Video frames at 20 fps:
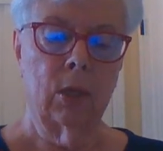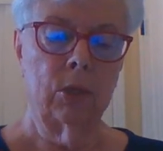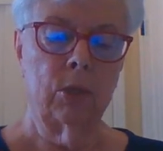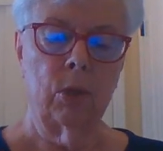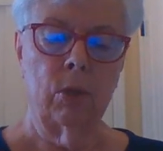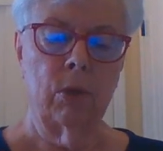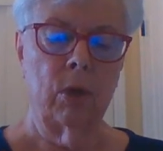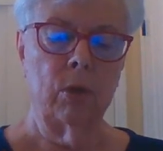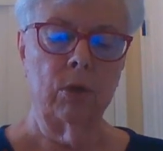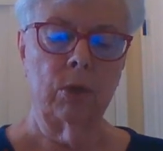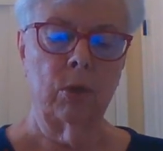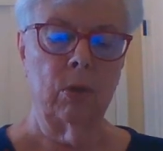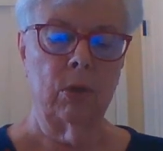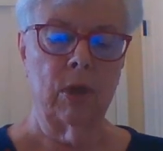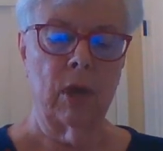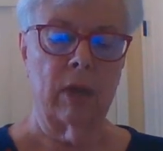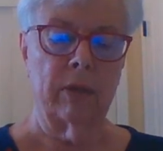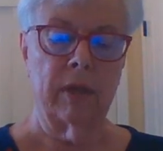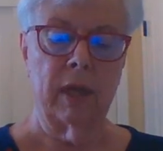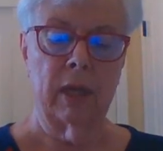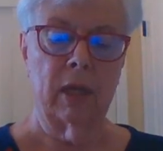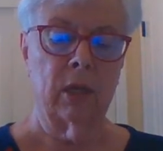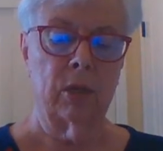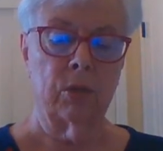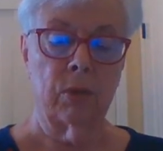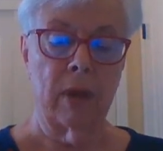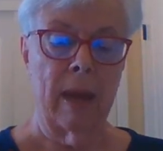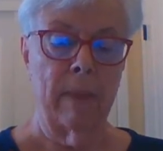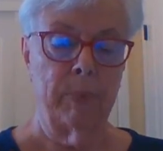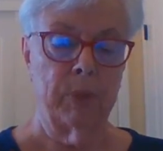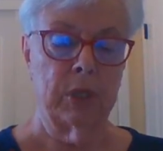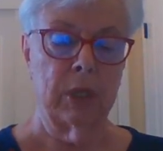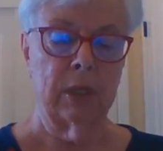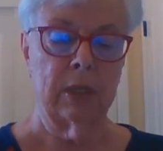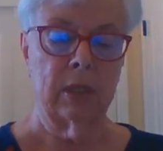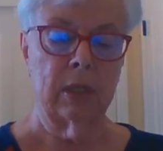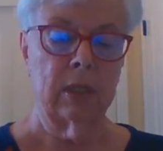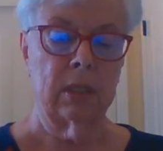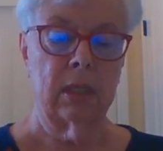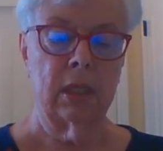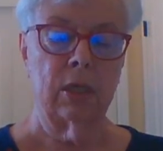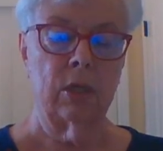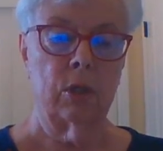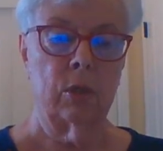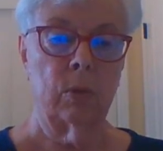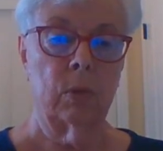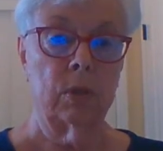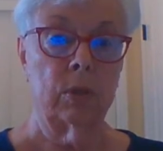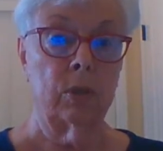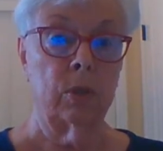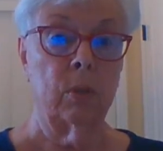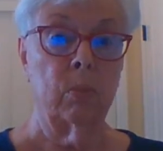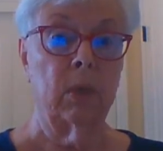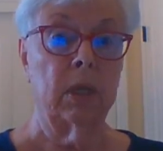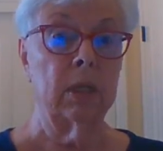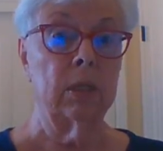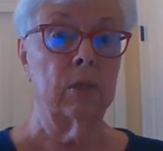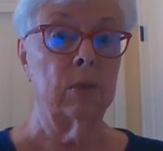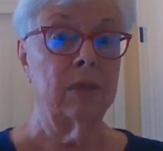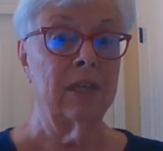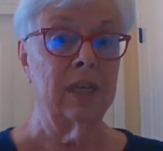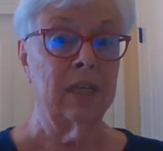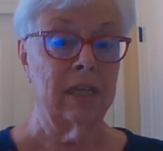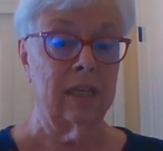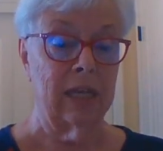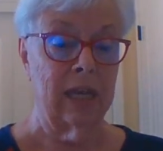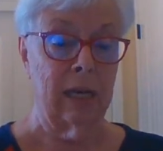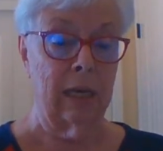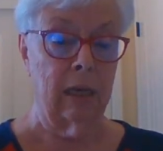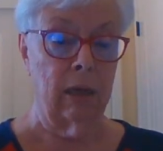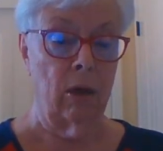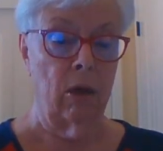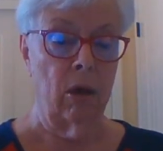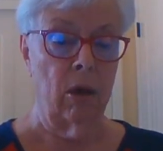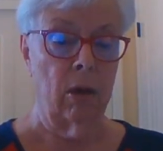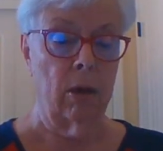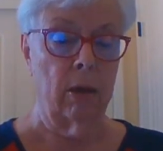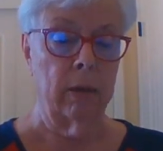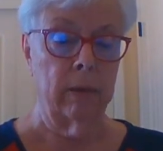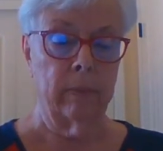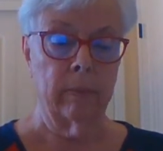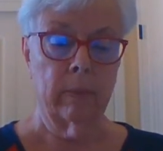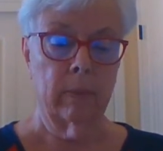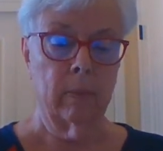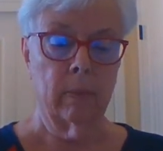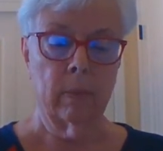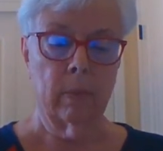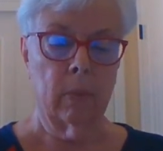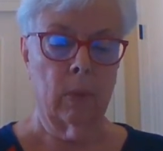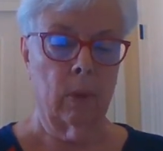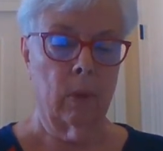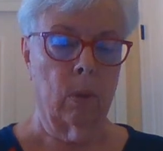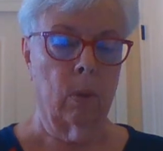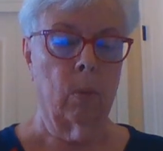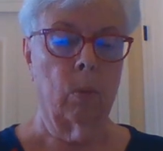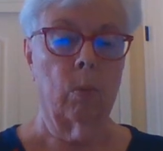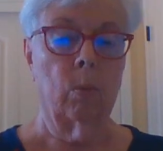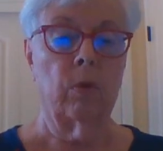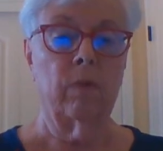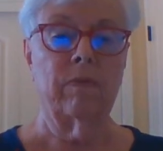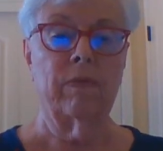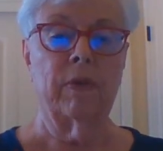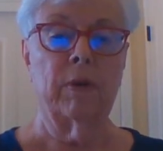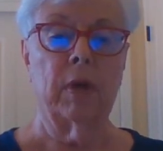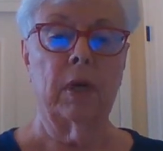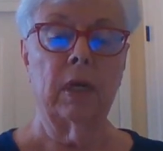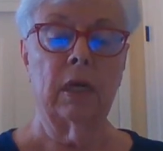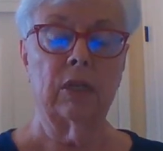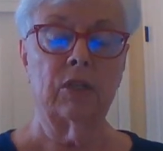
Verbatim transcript: So those who thought they could trap Jesus into assuming to dictate law were very